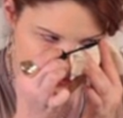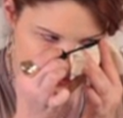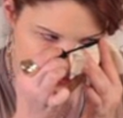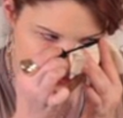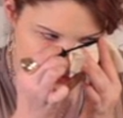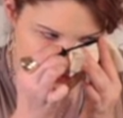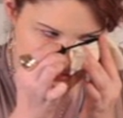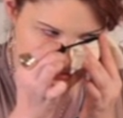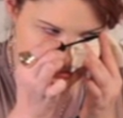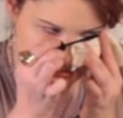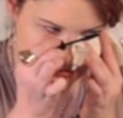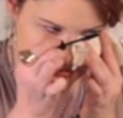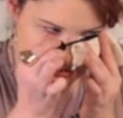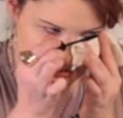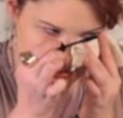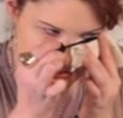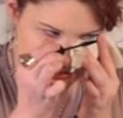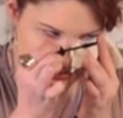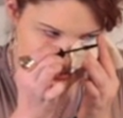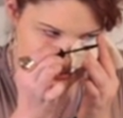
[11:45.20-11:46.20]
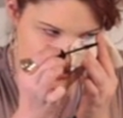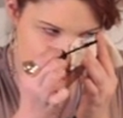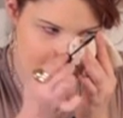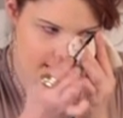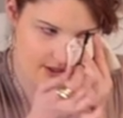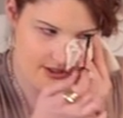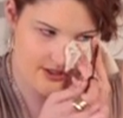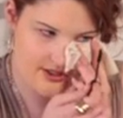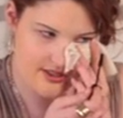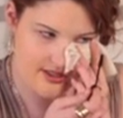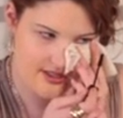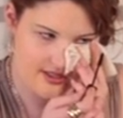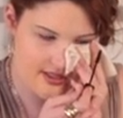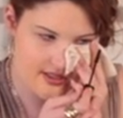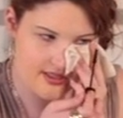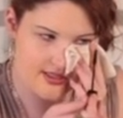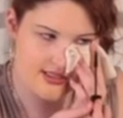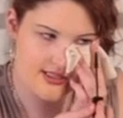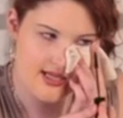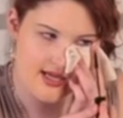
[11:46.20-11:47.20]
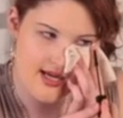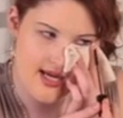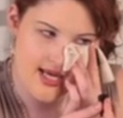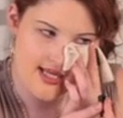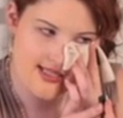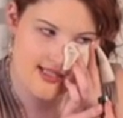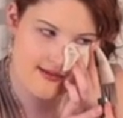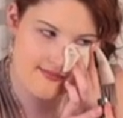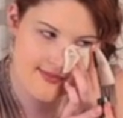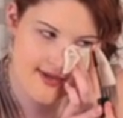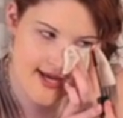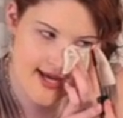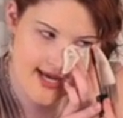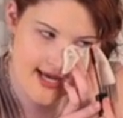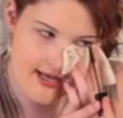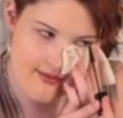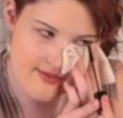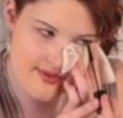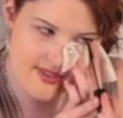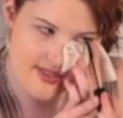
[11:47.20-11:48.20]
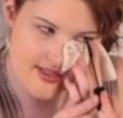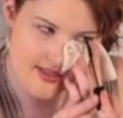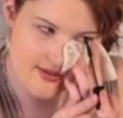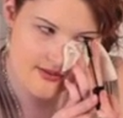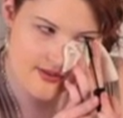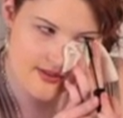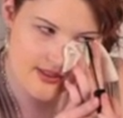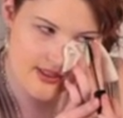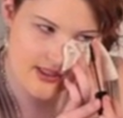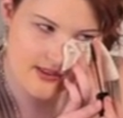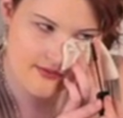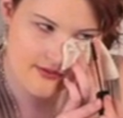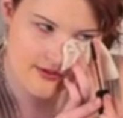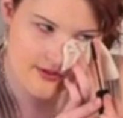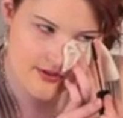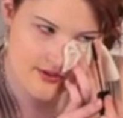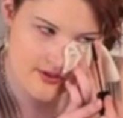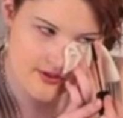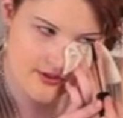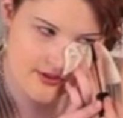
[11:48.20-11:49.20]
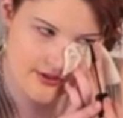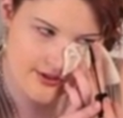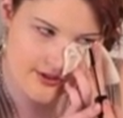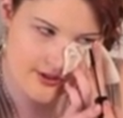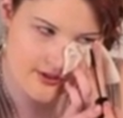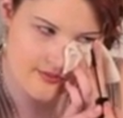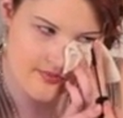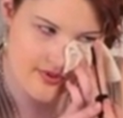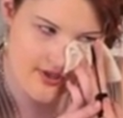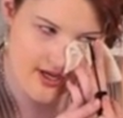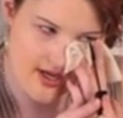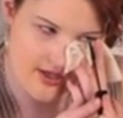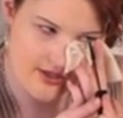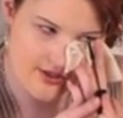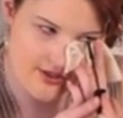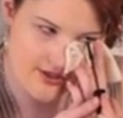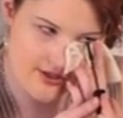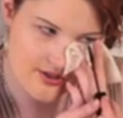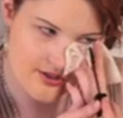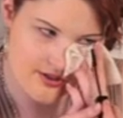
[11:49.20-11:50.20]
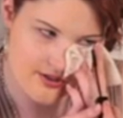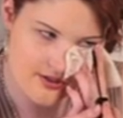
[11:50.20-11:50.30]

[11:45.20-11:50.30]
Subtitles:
those little lashes. Sometimes you can even turn your brush.